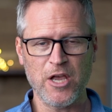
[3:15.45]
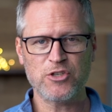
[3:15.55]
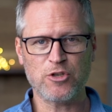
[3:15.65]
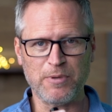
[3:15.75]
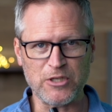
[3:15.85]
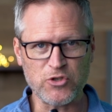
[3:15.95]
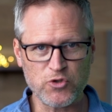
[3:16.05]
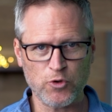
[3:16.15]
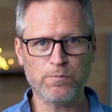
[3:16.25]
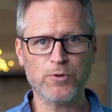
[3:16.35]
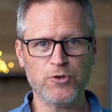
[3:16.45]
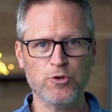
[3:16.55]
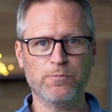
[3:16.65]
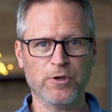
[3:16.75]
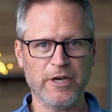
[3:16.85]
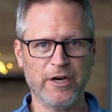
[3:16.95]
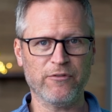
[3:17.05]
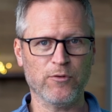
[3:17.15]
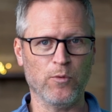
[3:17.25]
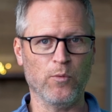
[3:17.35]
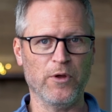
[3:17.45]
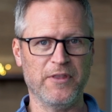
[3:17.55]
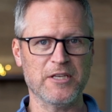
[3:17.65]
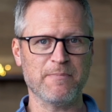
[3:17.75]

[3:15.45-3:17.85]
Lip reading: So be super, super careful with this